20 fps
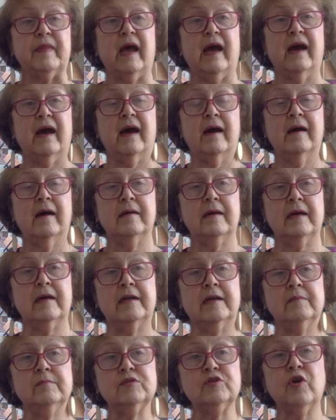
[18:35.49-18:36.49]
And
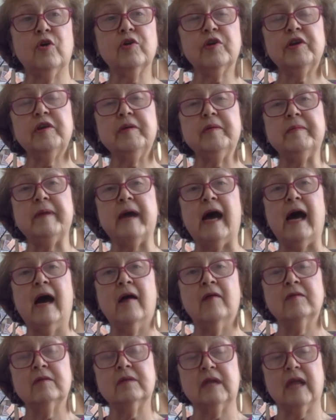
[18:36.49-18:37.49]
I'm talking
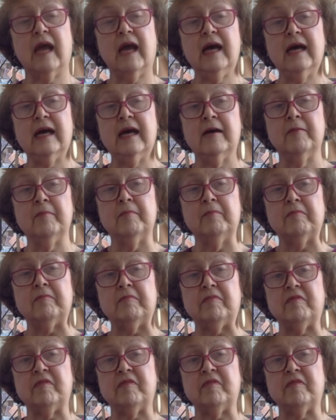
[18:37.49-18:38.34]
about the